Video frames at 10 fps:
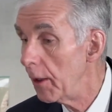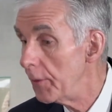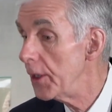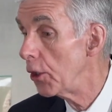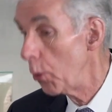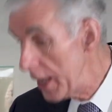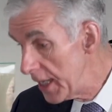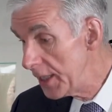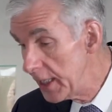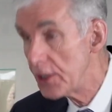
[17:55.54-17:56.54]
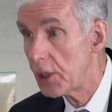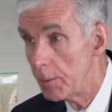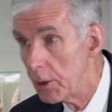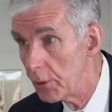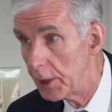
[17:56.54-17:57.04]
in these
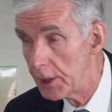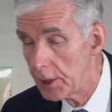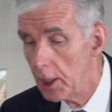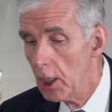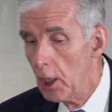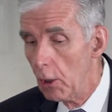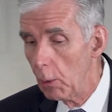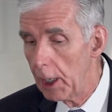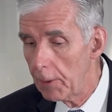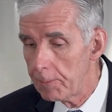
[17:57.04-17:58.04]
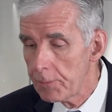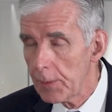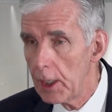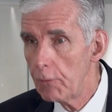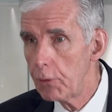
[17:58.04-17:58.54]
communities? Right. Well,
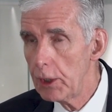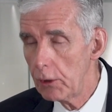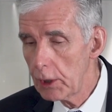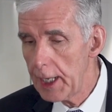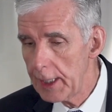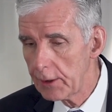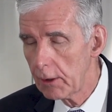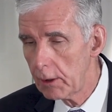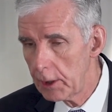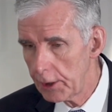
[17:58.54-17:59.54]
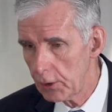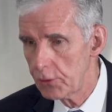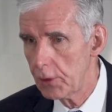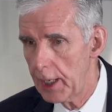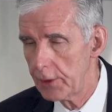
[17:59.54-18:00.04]
if we look at clinical
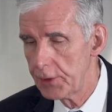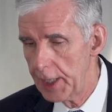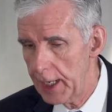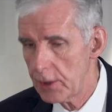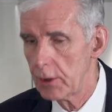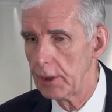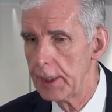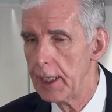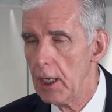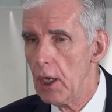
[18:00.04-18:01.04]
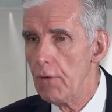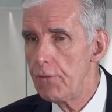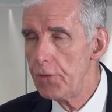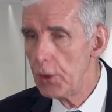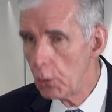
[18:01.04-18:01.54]
trials nationally,
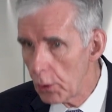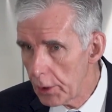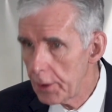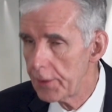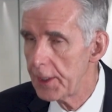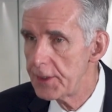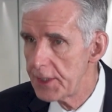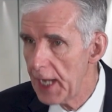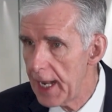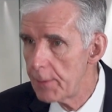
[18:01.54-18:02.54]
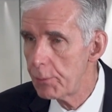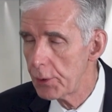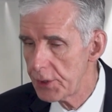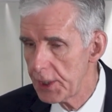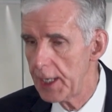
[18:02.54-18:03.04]
fewer than
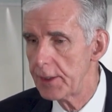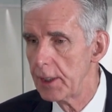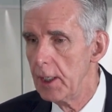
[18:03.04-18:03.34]
10%